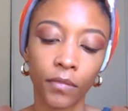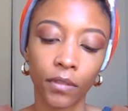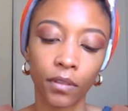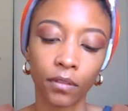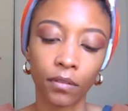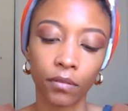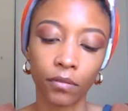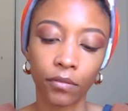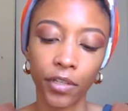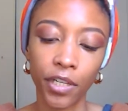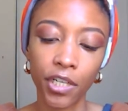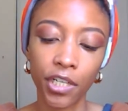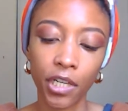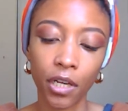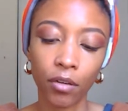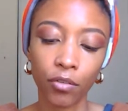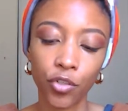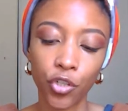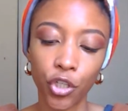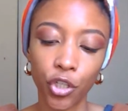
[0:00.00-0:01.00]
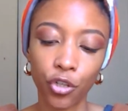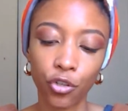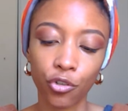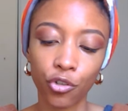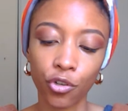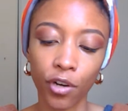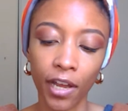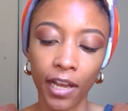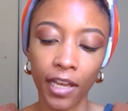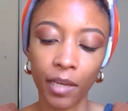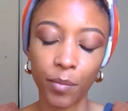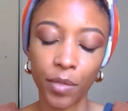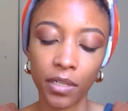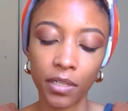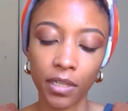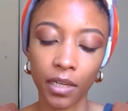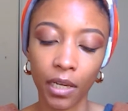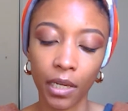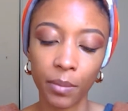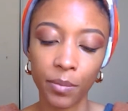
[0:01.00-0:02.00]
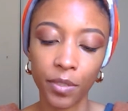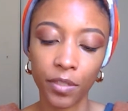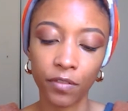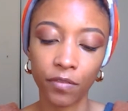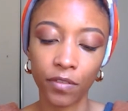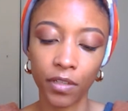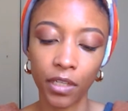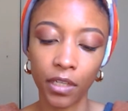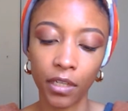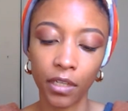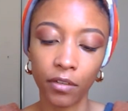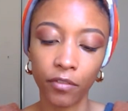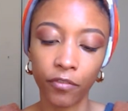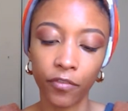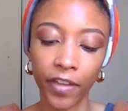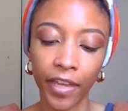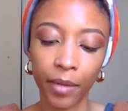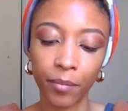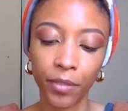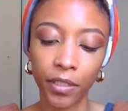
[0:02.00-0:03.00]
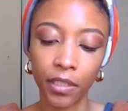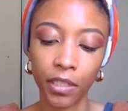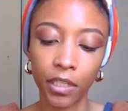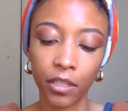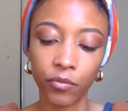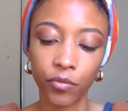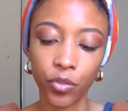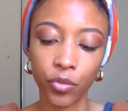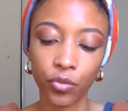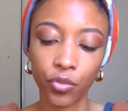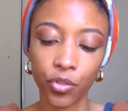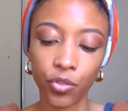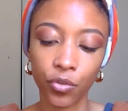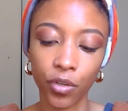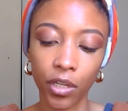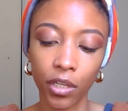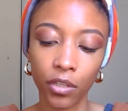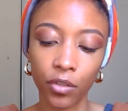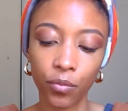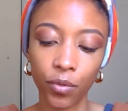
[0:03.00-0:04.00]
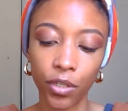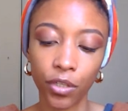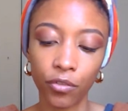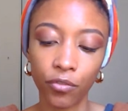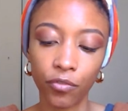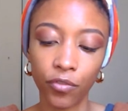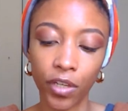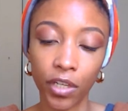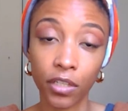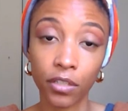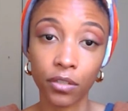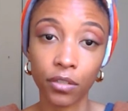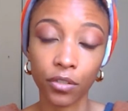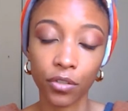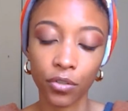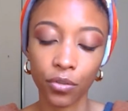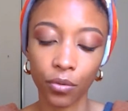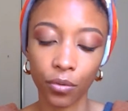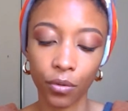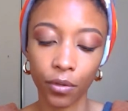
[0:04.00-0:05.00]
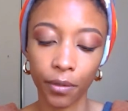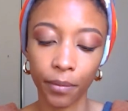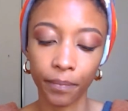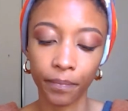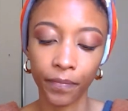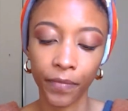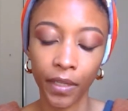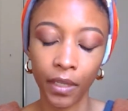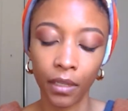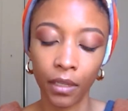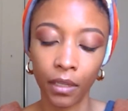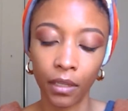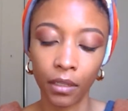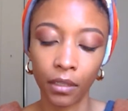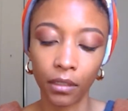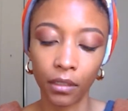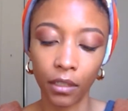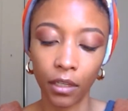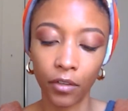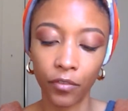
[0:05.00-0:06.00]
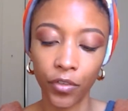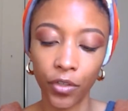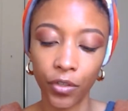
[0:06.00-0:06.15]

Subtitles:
Reach out to your tribe in times of need. Family gives you strength when you face the storm. Love your